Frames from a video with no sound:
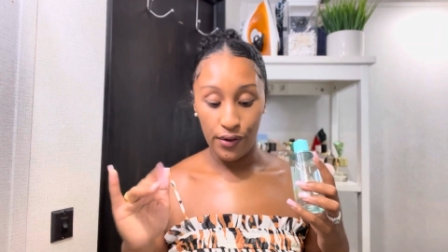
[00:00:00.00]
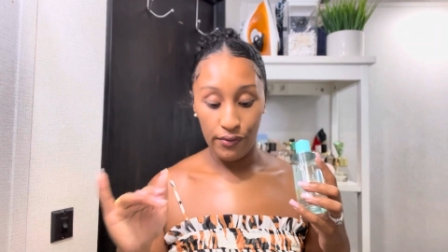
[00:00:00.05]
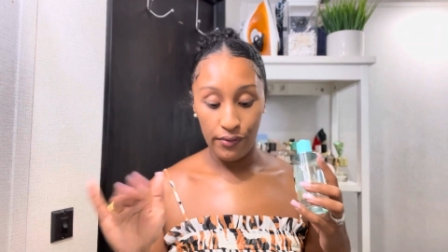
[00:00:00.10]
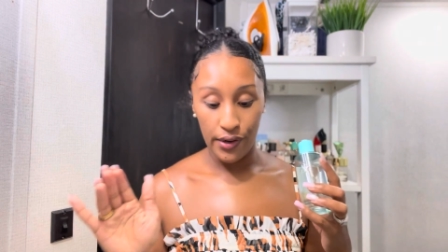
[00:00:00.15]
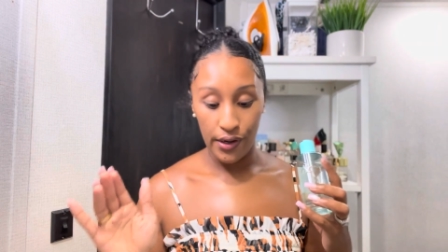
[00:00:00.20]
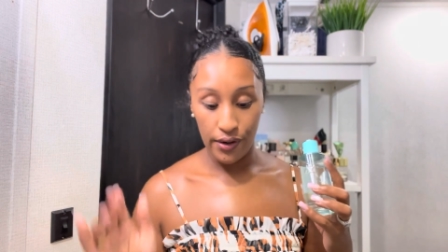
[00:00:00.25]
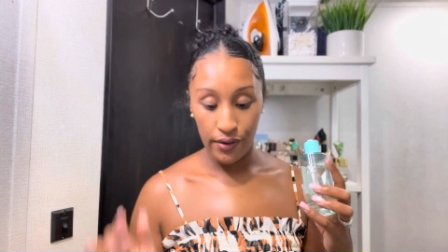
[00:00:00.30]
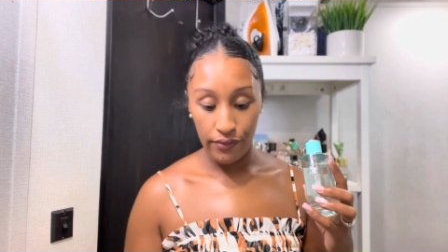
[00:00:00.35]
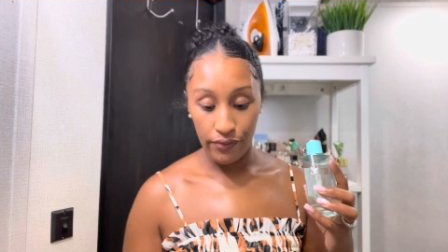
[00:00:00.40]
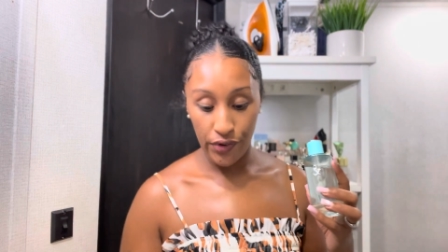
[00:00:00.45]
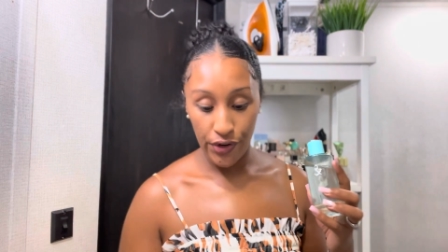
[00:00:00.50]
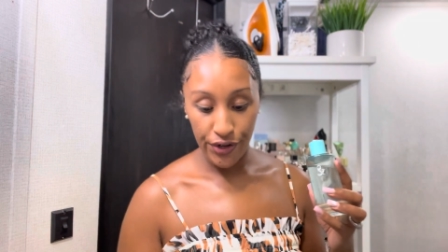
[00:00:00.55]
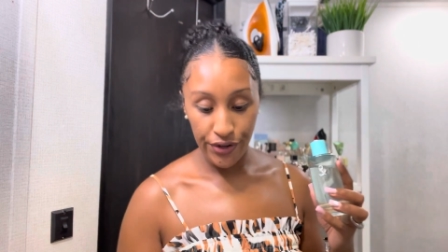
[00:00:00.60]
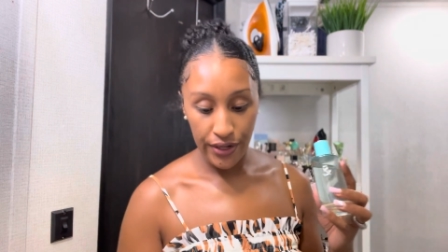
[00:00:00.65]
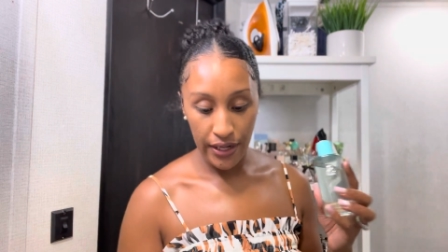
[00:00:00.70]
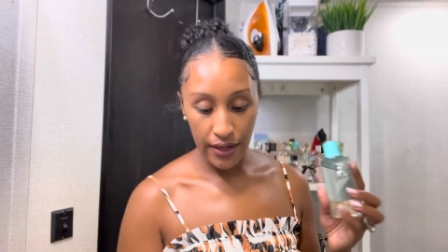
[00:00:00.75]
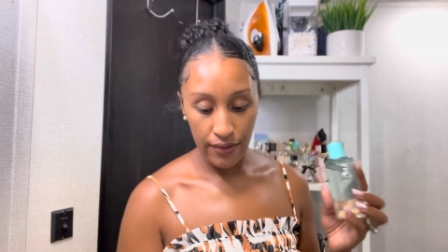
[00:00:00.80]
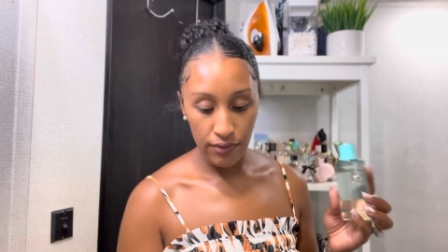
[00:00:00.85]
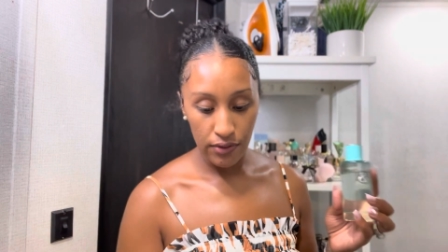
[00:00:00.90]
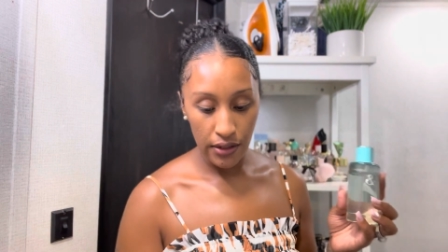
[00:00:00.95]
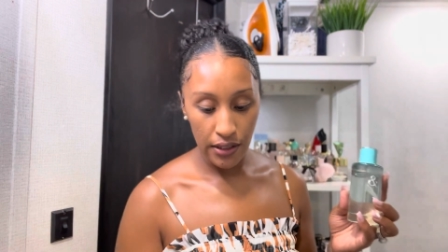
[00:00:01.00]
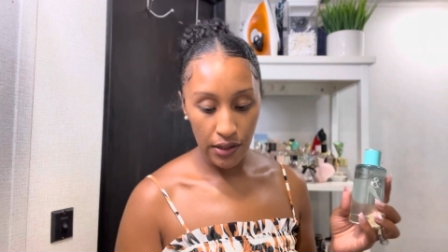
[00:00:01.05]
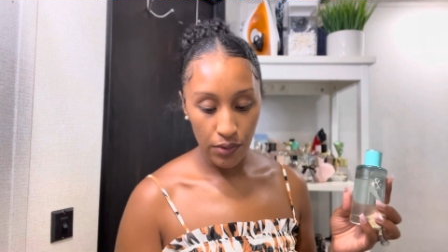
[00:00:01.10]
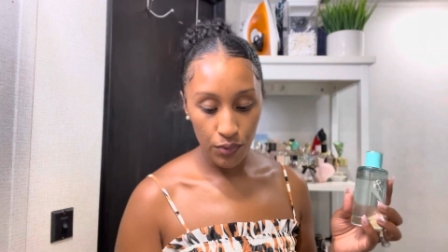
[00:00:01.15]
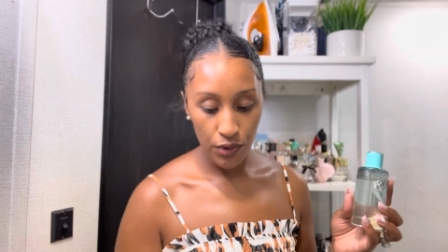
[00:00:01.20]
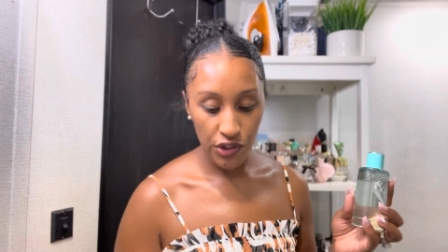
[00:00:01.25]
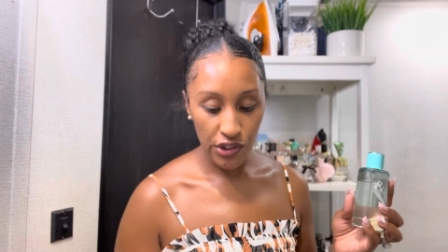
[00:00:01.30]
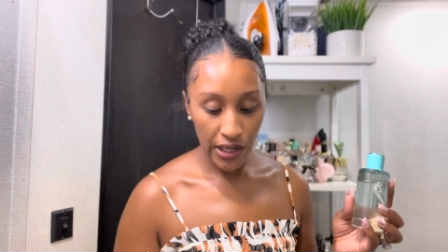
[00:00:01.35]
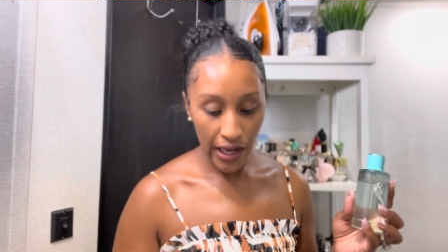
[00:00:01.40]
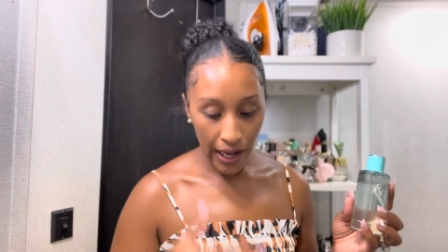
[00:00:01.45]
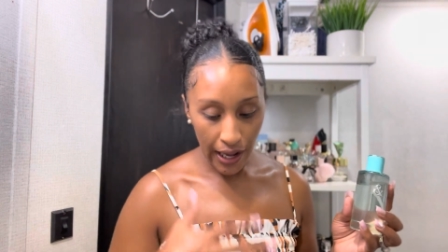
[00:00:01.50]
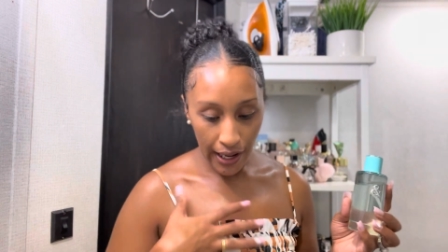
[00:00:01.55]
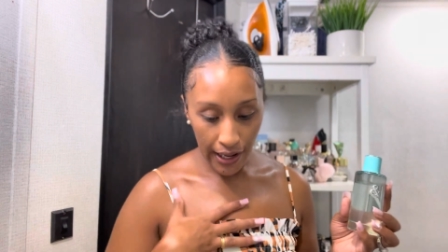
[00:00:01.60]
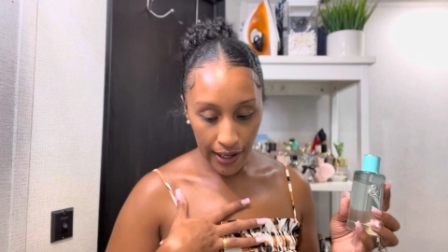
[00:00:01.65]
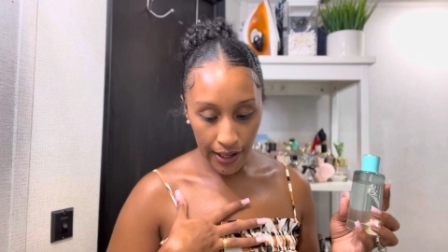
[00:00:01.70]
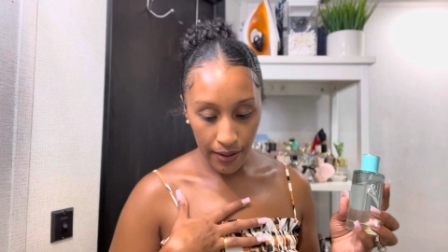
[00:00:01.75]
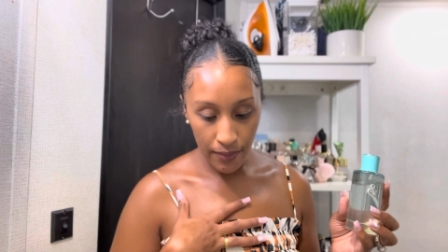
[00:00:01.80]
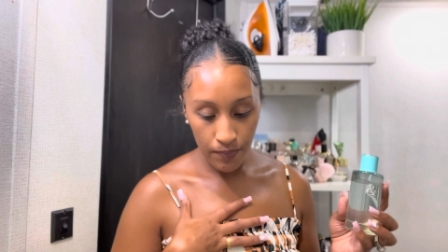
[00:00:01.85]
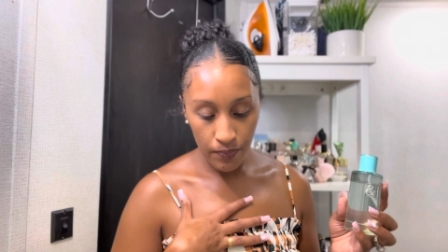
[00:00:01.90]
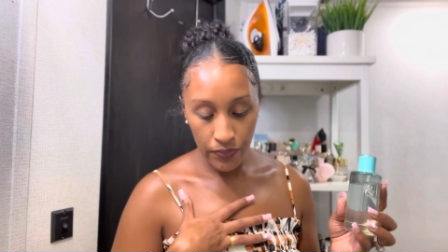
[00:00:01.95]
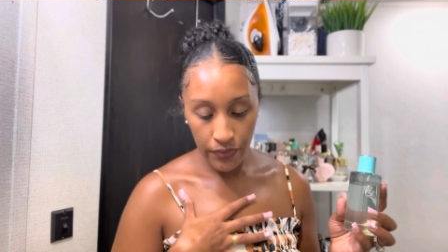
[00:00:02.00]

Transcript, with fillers: very, very heavily, which I